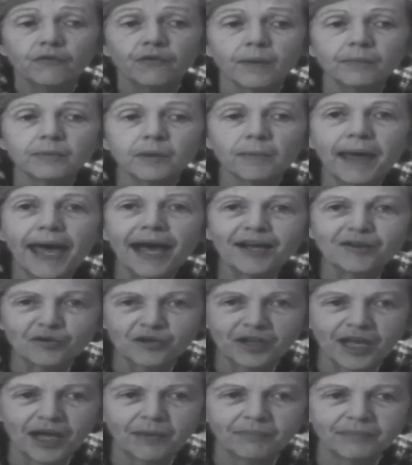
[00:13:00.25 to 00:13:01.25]
from
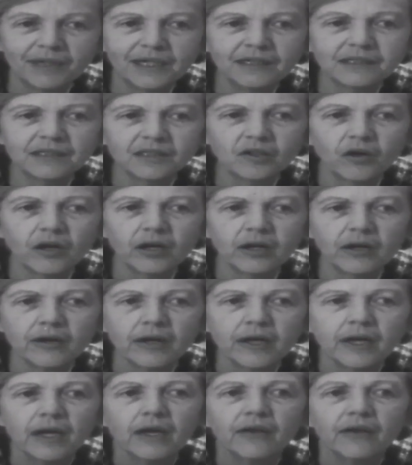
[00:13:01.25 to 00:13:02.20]
tobacco companies or